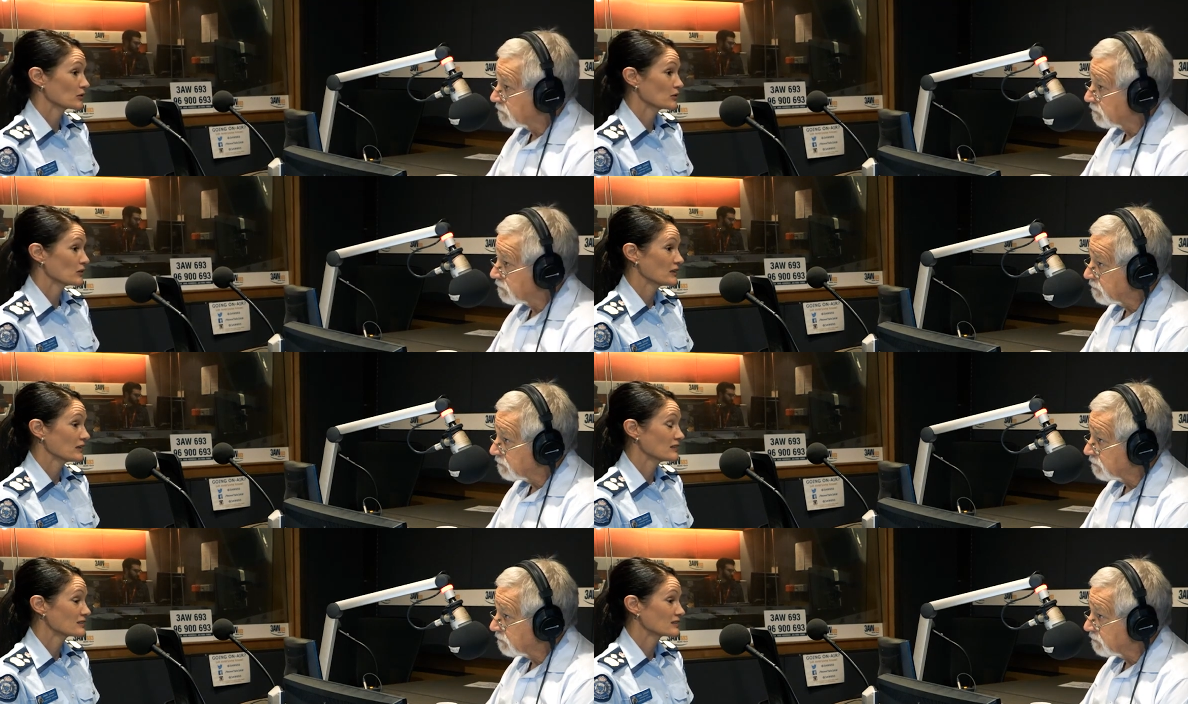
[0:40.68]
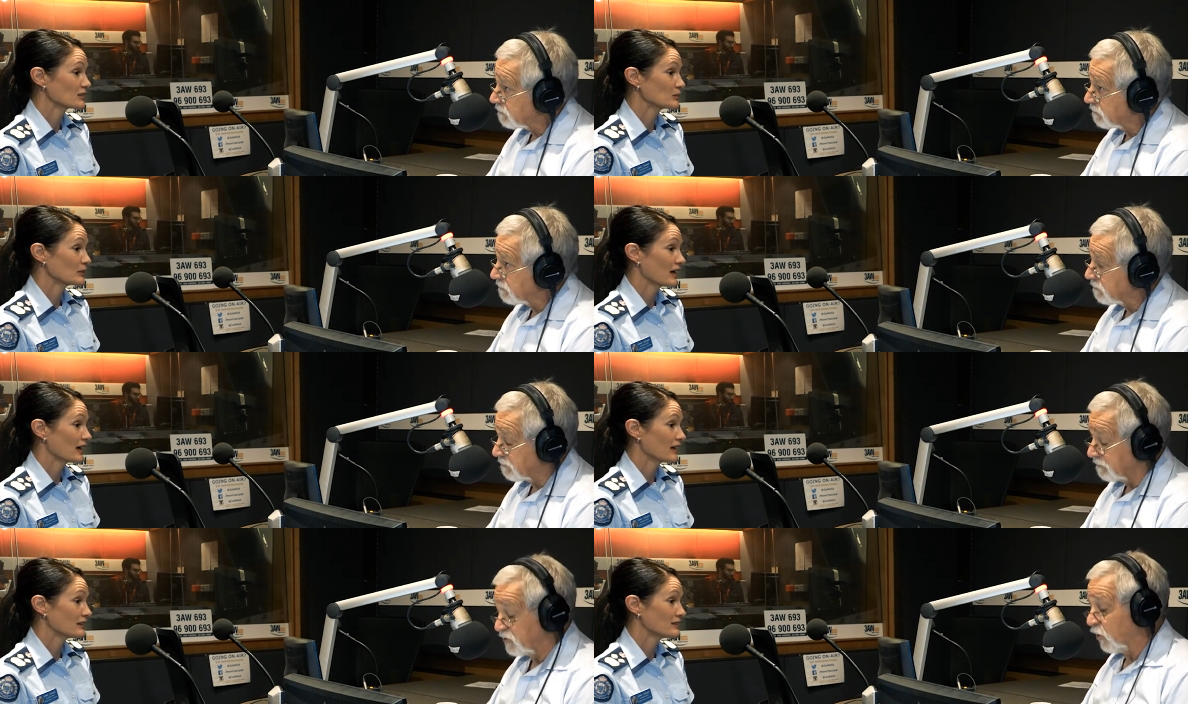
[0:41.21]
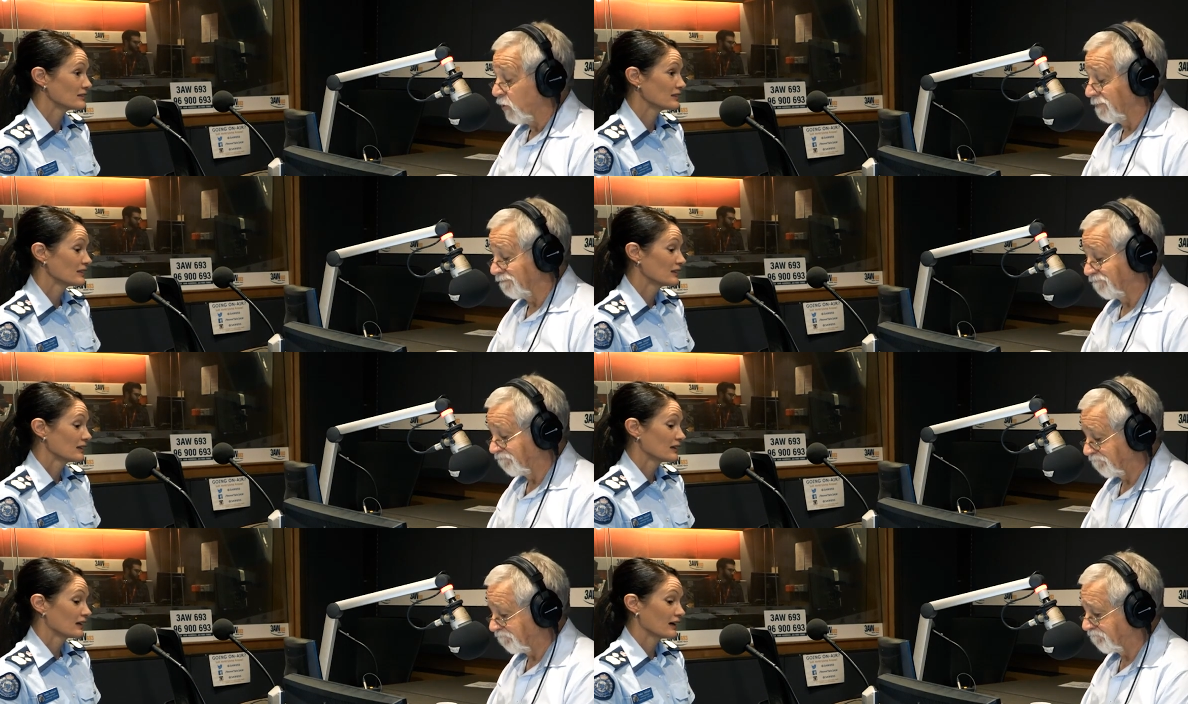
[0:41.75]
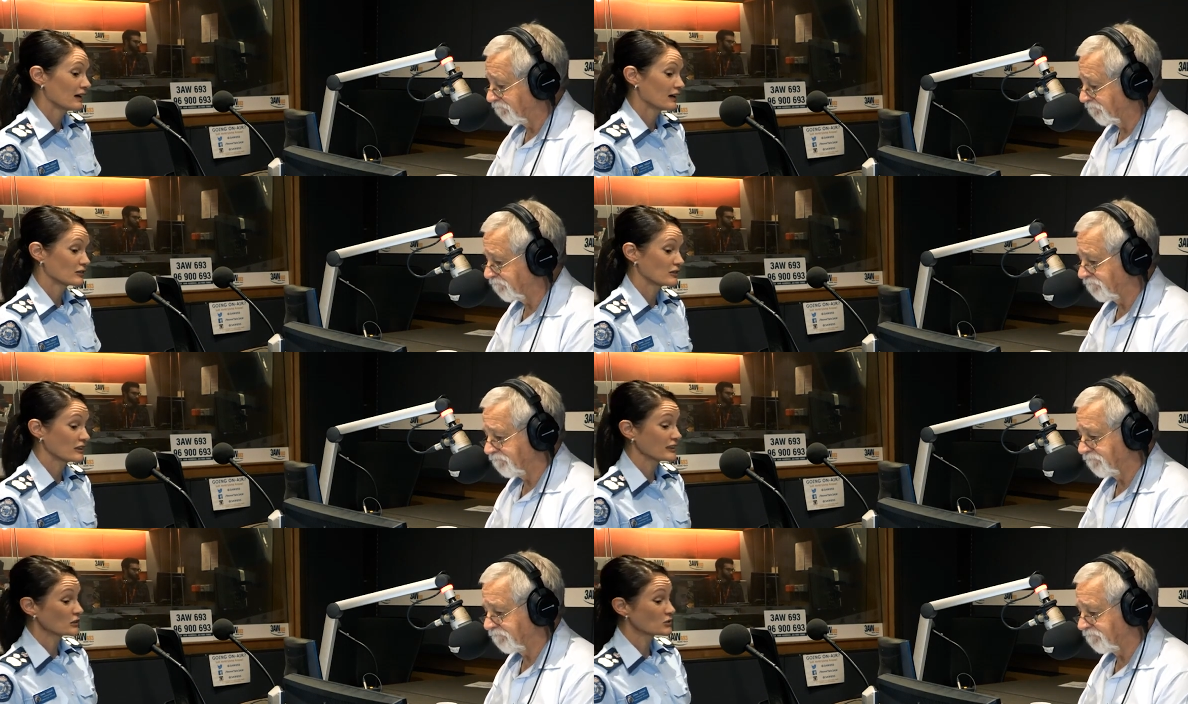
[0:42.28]
Speaker 1: through the incident. We had sure. Uh,
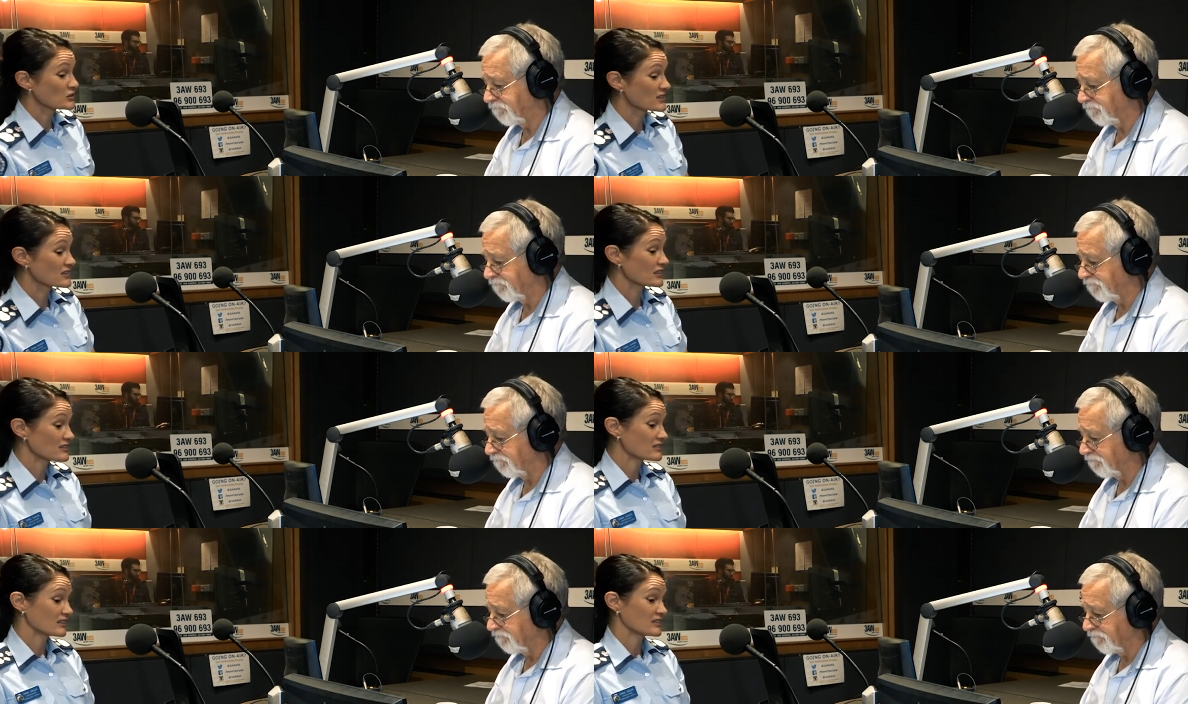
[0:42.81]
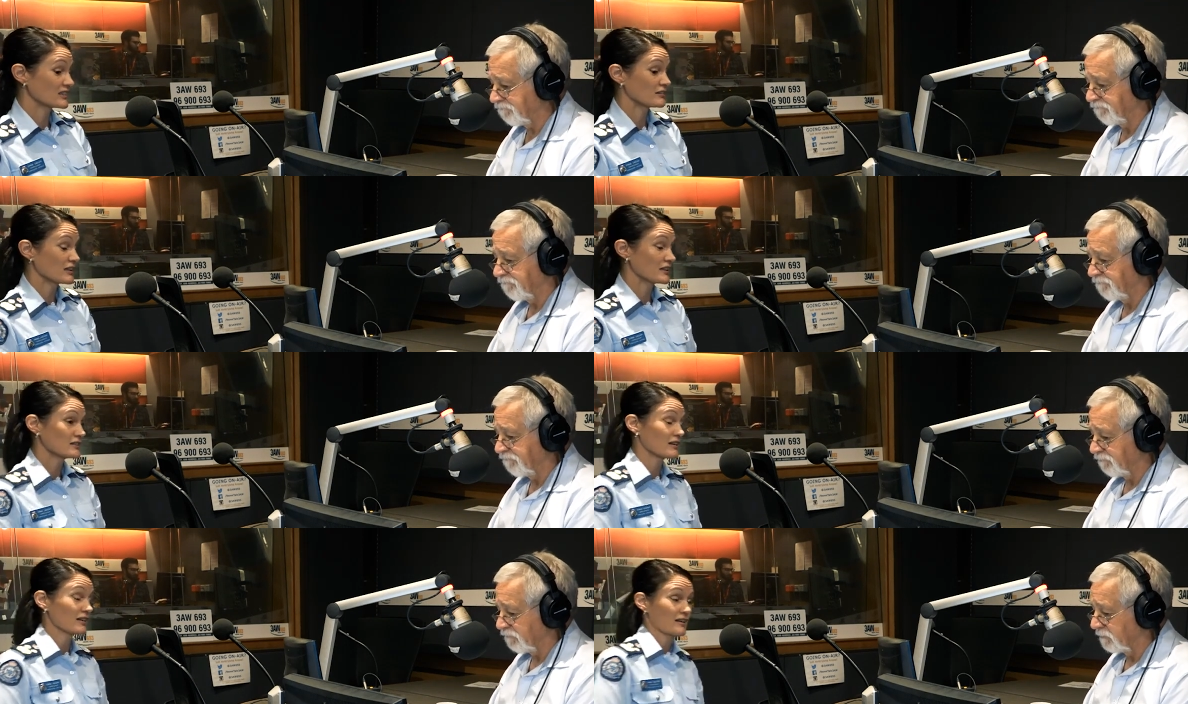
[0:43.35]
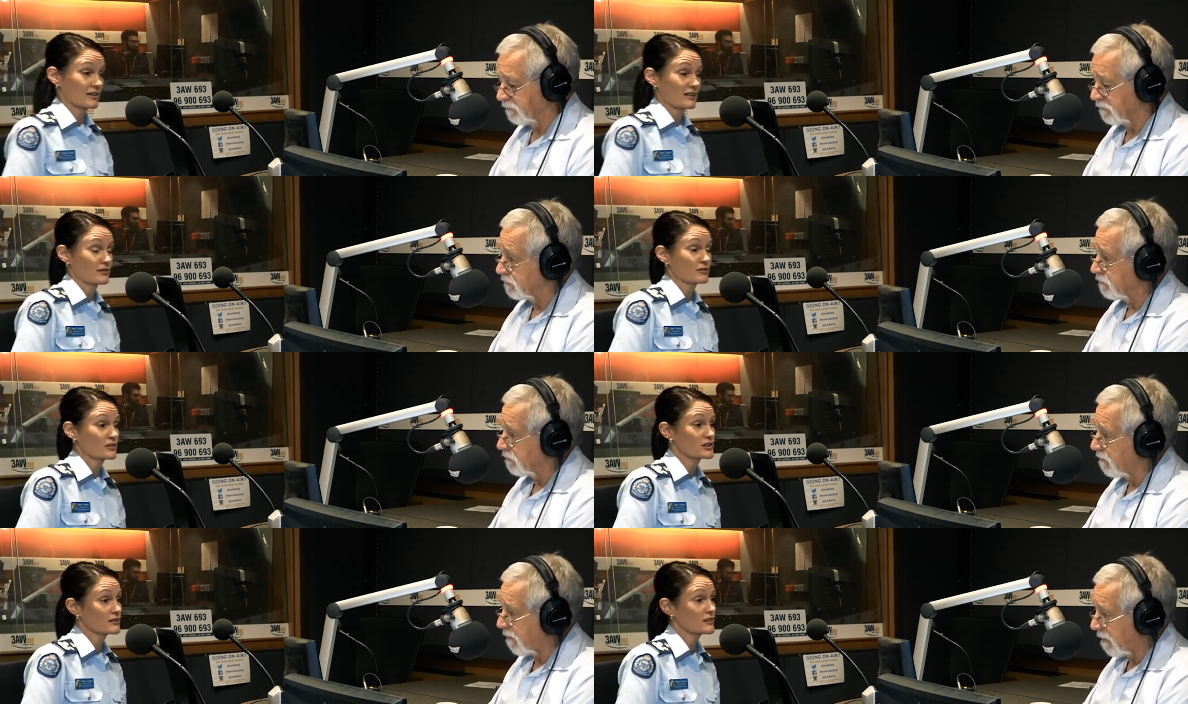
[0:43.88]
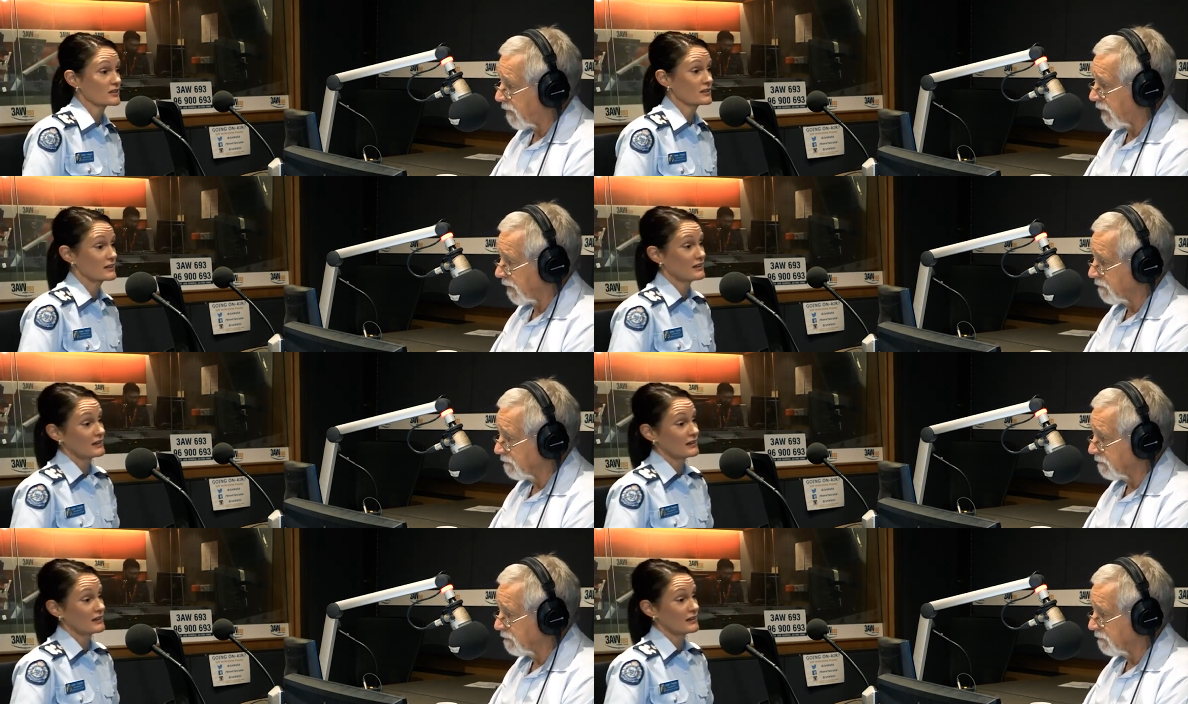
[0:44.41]
really good CCTV coverage of it,